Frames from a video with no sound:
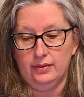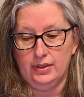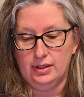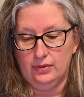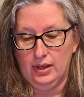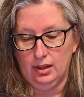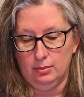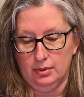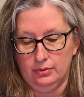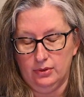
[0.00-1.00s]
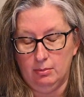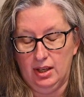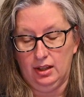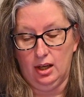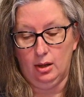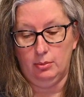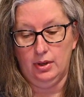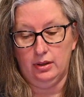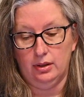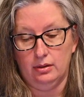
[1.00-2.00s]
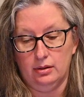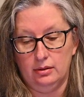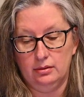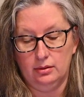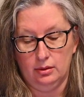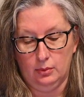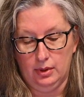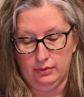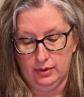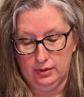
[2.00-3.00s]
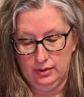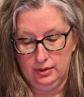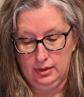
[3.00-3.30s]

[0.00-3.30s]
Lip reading: if it's available from my library or wherever.